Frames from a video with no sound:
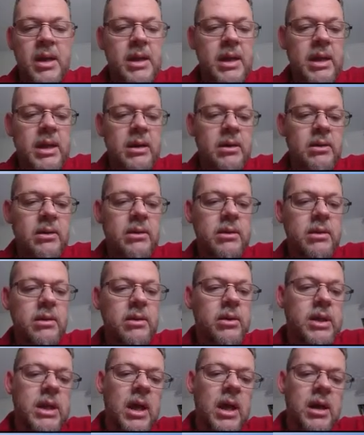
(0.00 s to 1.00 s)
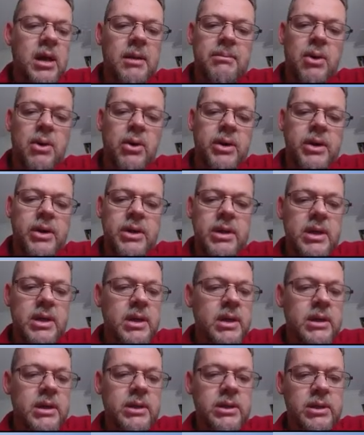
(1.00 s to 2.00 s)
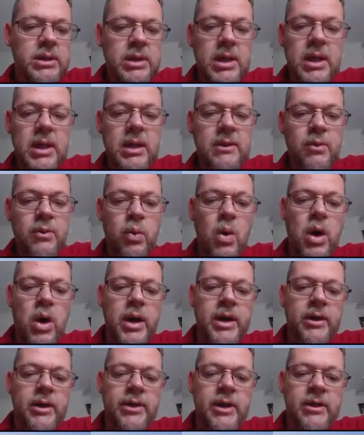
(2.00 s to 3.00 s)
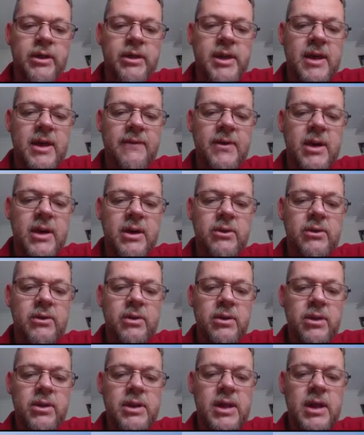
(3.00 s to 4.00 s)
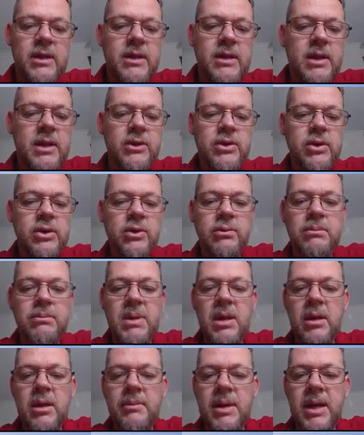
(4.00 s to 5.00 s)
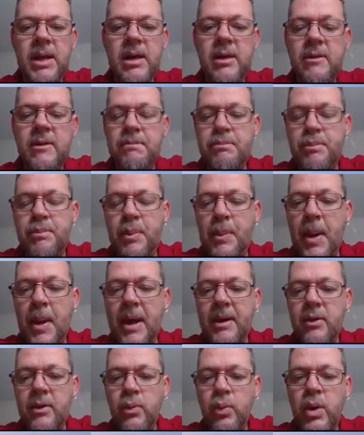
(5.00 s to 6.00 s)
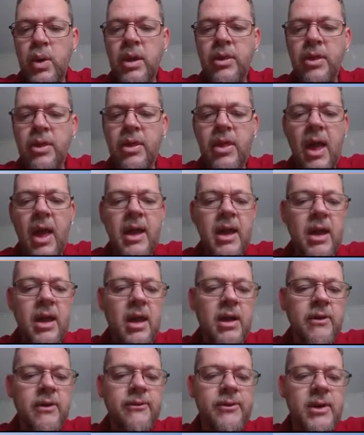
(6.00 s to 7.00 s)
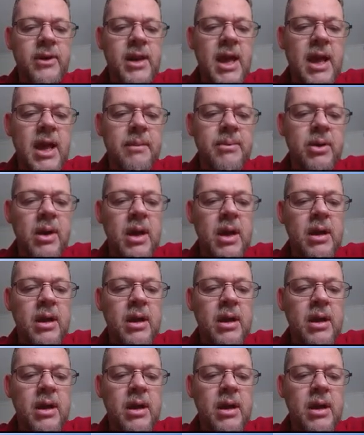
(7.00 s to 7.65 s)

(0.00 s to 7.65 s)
Now colour bond is wider than 762 millimetres, but when they overlap,